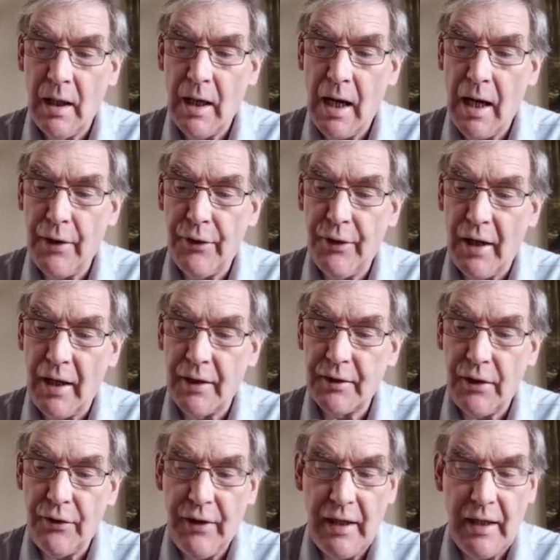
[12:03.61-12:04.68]
and that
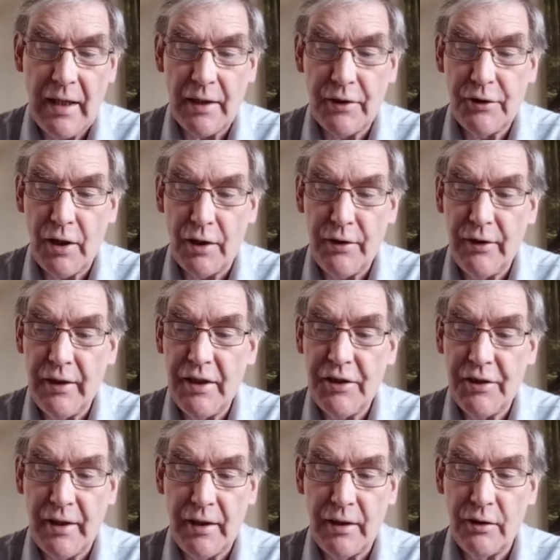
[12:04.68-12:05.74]
they had done these
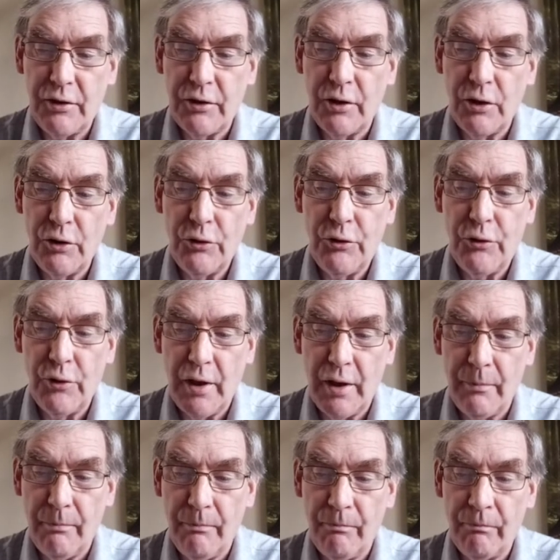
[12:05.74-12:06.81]
things to him.